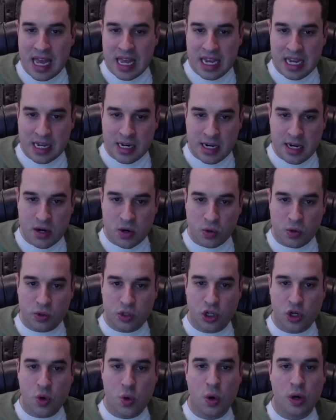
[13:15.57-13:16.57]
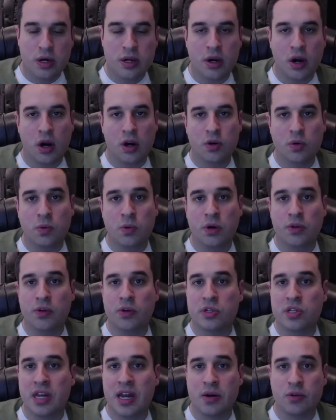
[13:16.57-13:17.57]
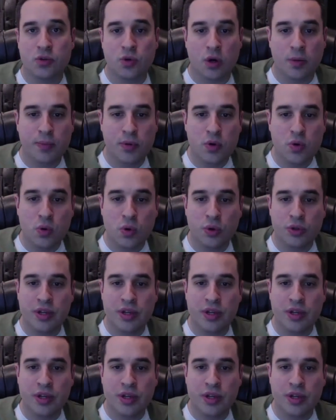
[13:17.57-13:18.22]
In here, there's a courtyard where there's an outdoor pool.